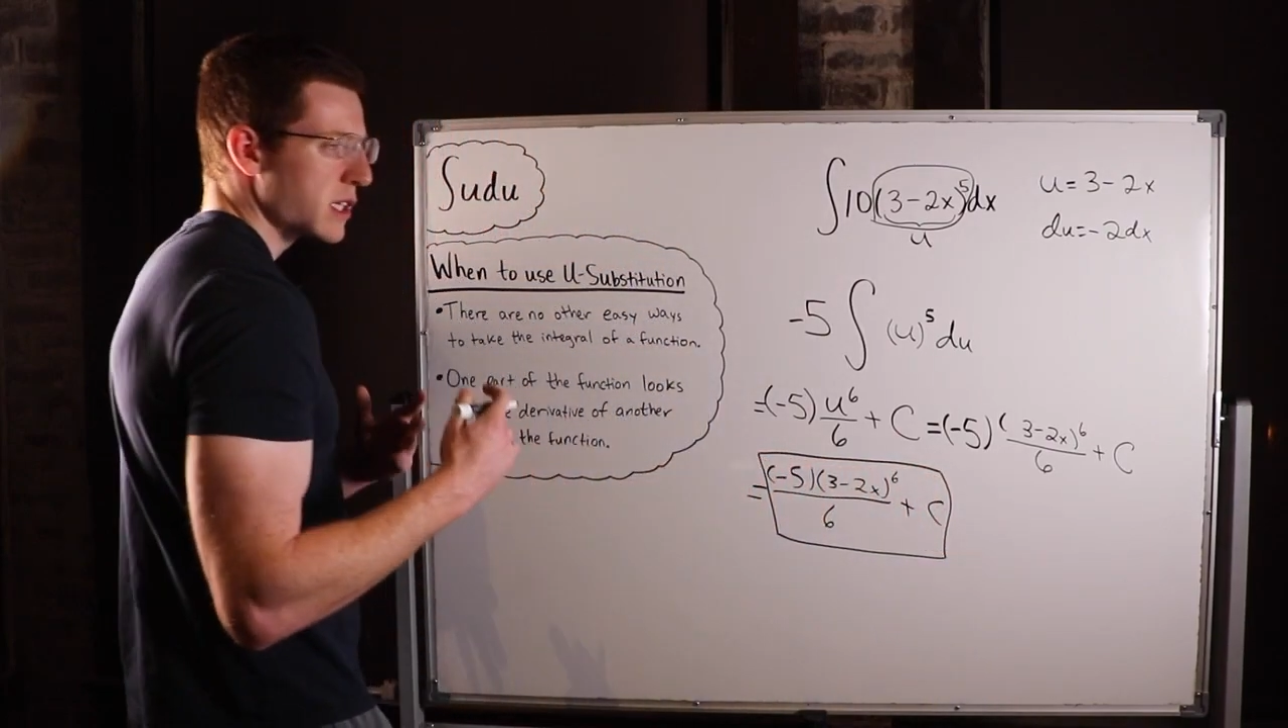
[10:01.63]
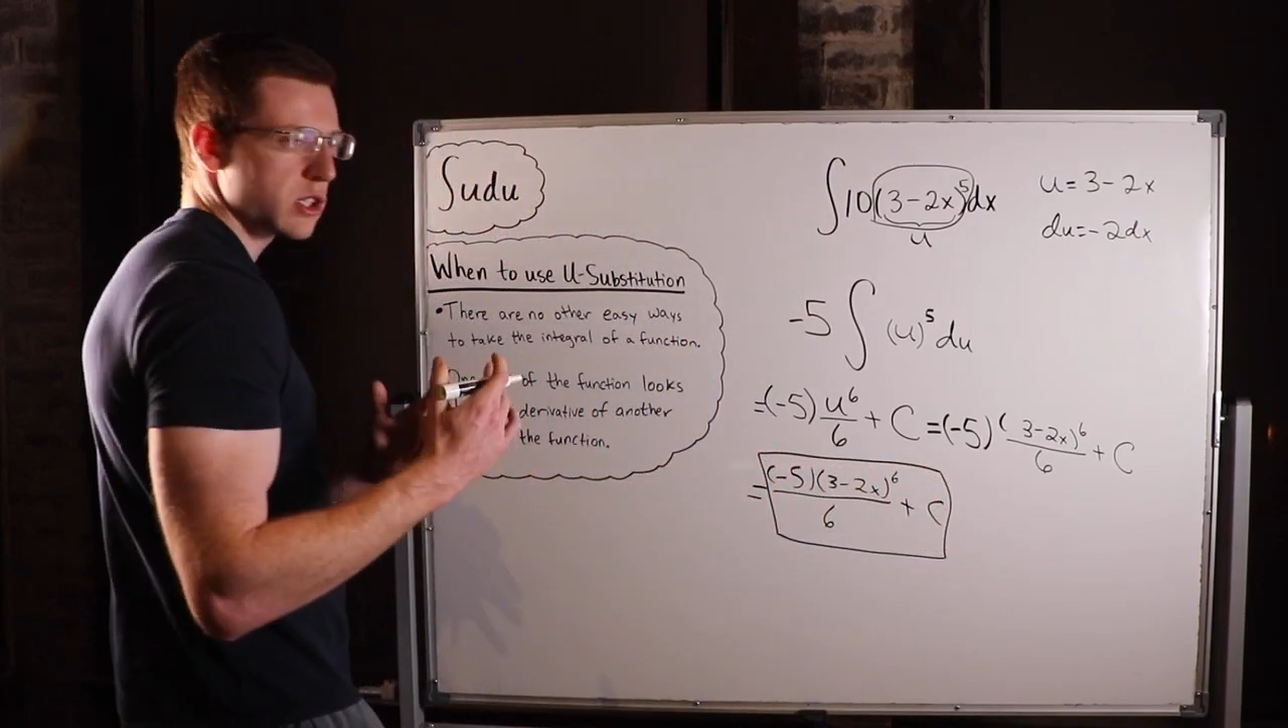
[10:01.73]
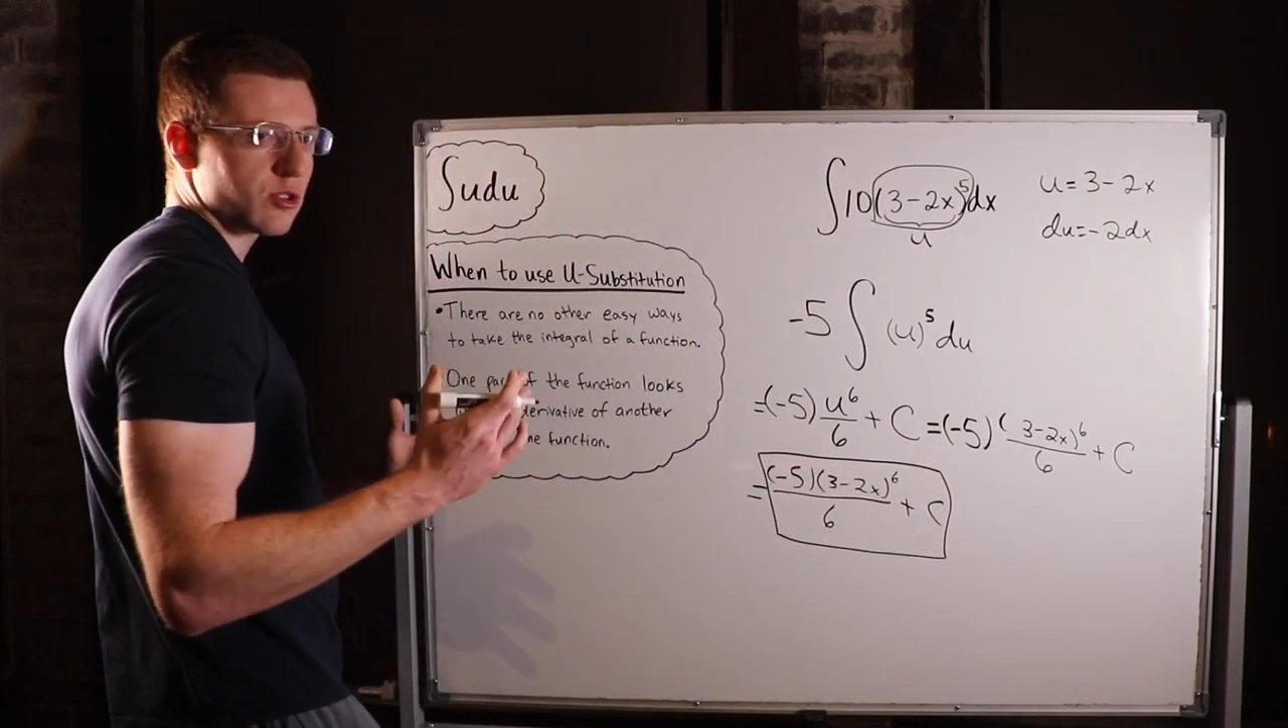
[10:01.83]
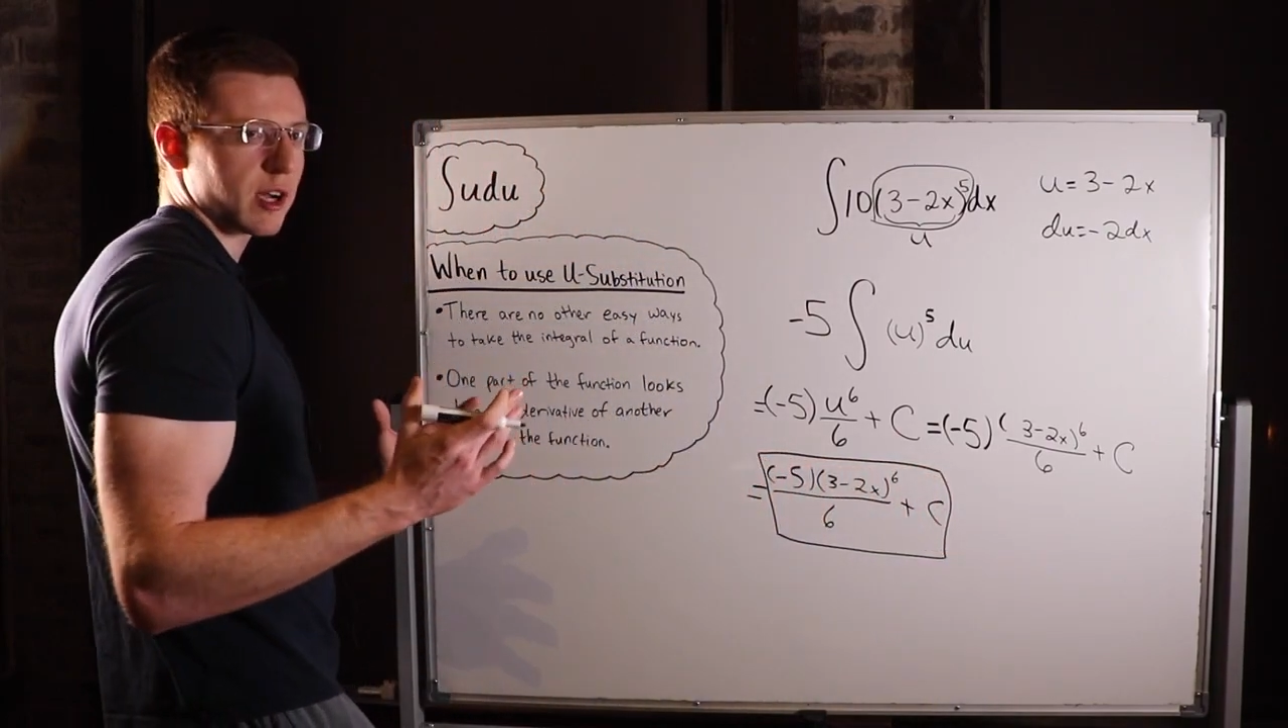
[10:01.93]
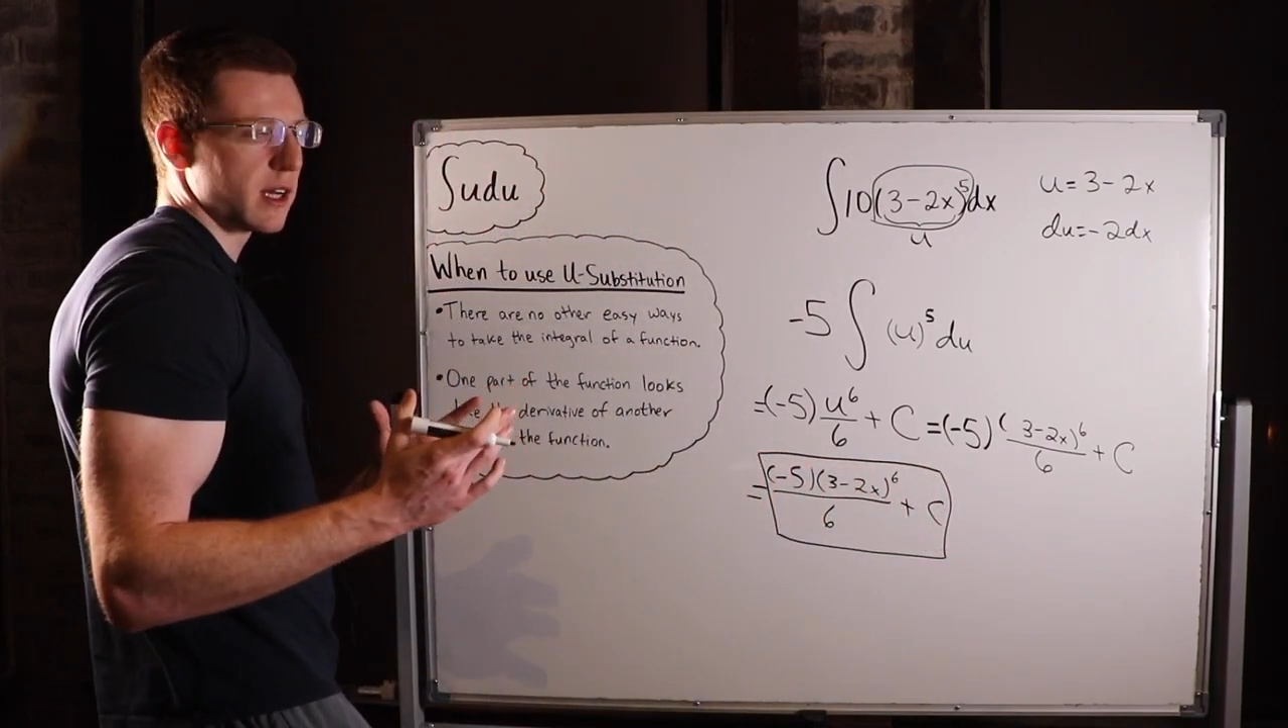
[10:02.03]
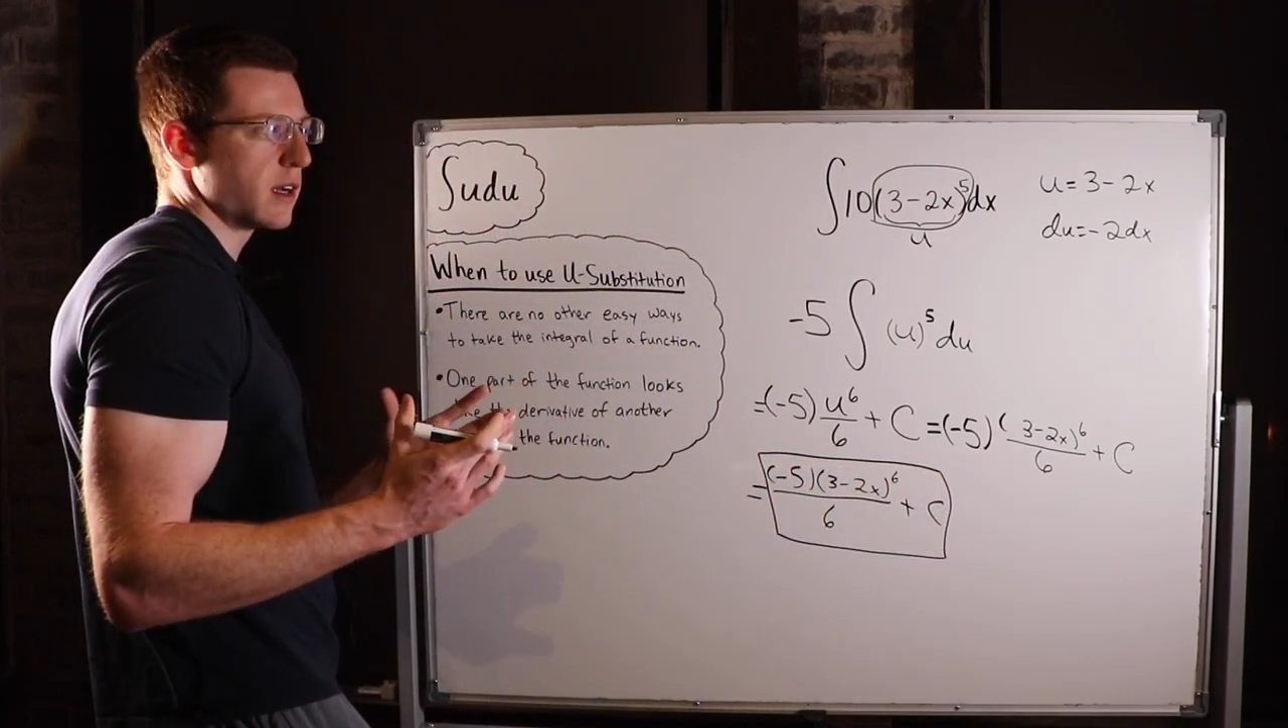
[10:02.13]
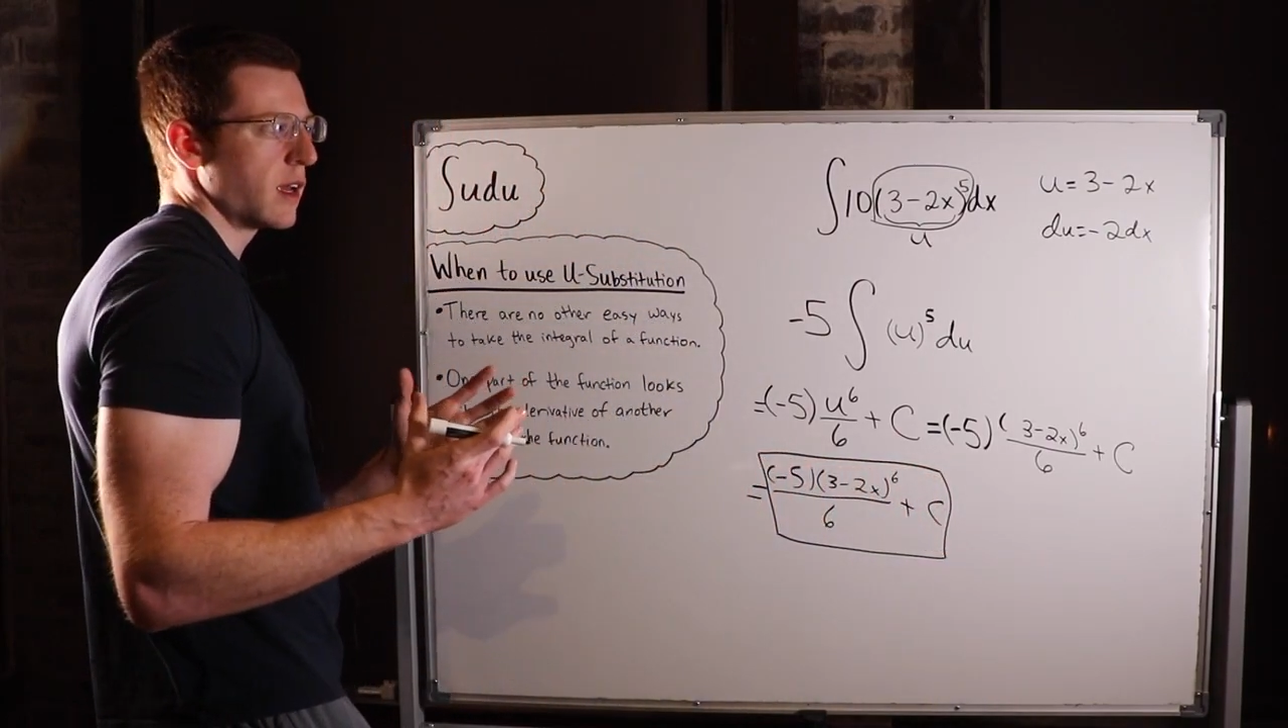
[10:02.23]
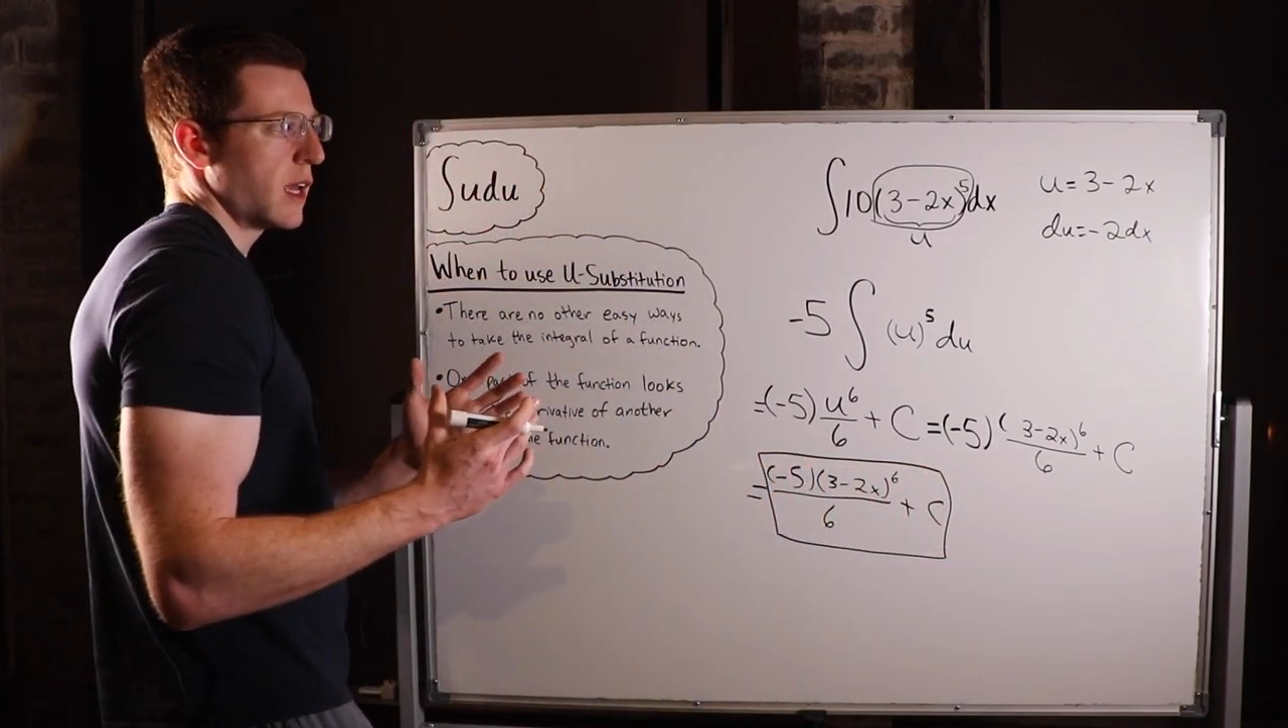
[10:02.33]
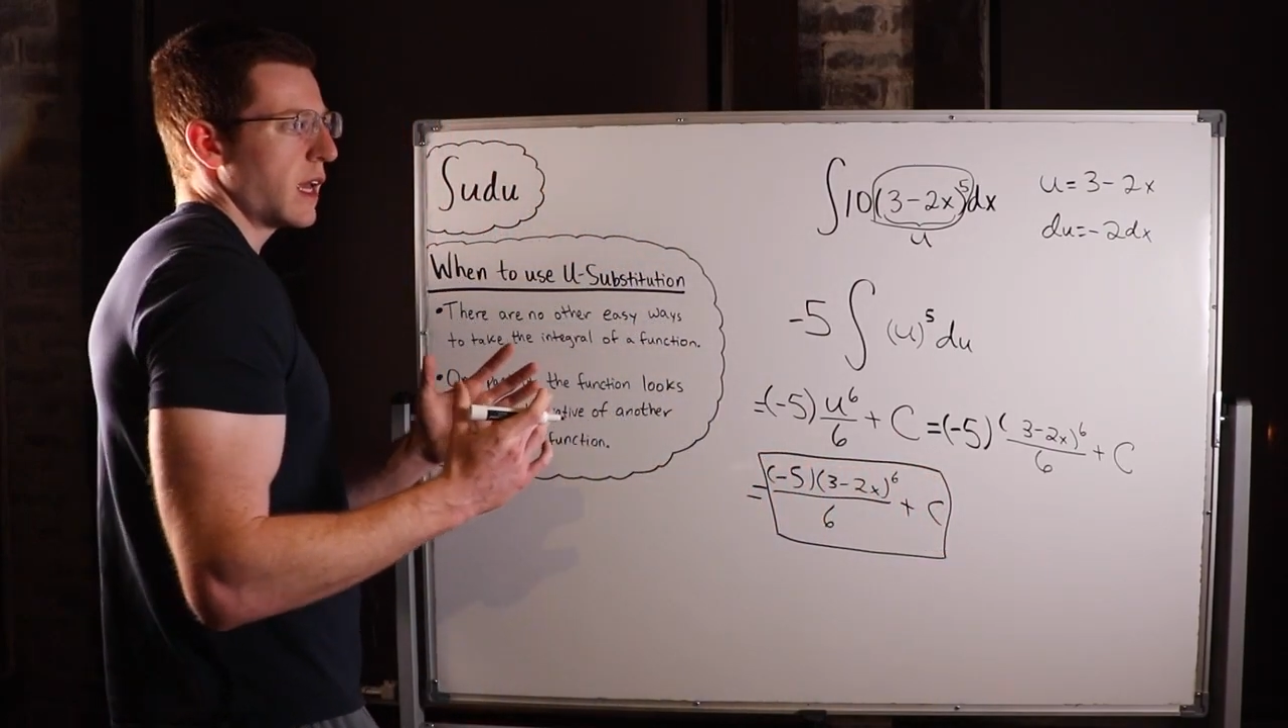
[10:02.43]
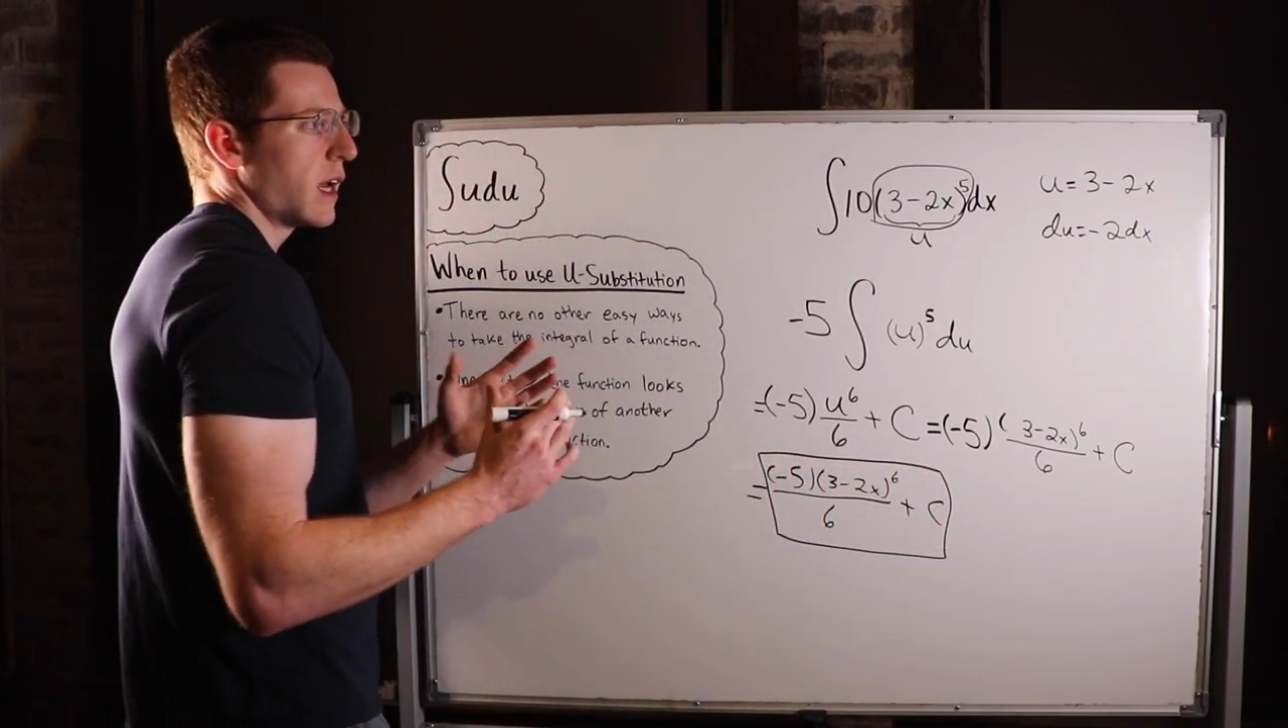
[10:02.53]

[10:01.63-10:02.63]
integrated